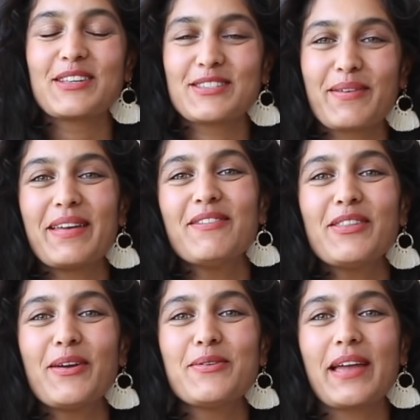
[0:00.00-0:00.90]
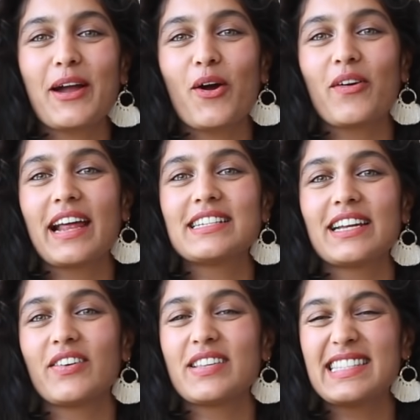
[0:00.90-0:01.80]
So even though you get coriander
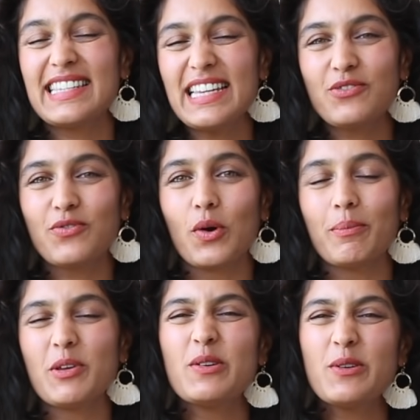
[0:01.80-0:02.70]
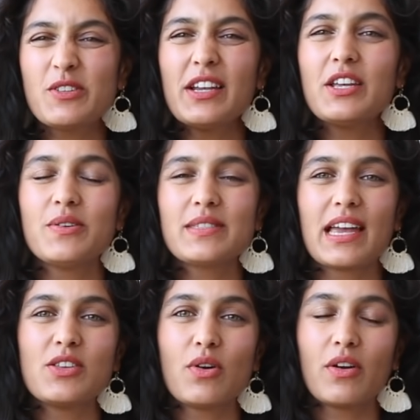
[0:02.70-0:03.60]
in its seed form, you usually use it
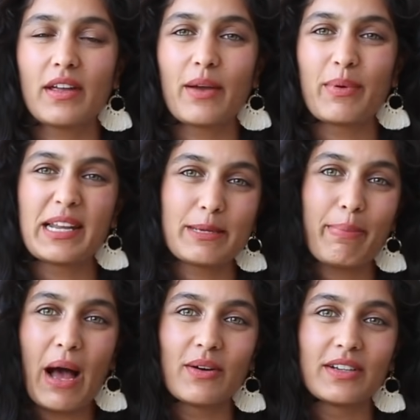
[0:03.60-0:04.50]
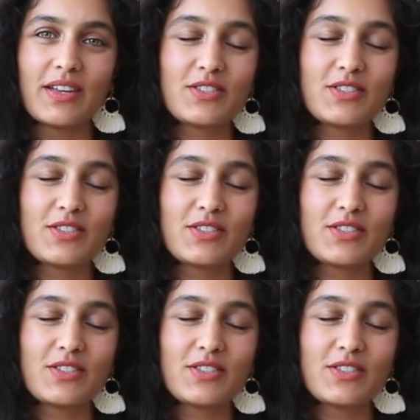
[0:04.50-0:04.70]
in your cooking when it's a powder.